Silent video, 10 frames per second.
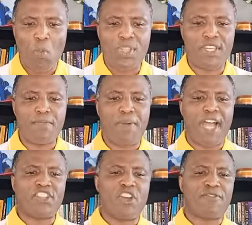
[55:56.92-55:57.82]
With the
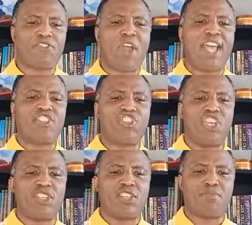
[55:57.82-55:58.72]
departure of Christ,
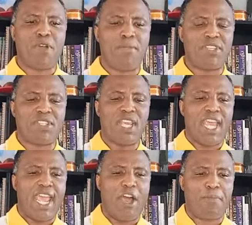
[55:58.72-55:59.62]
Jesus promised
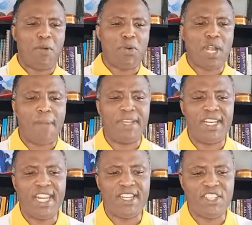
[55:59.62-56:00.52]
a helper will come
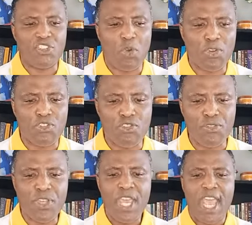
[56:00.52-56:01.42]
and lead us into all
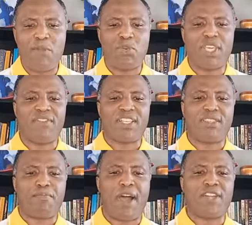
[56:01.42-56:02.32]
truth and will give us
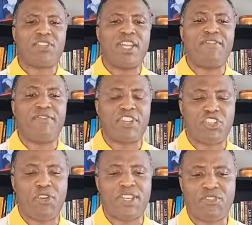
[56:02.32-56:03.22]
the power to live a
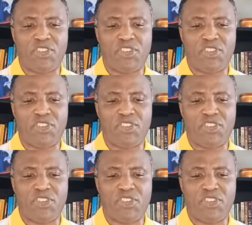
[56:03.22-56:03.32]
victorious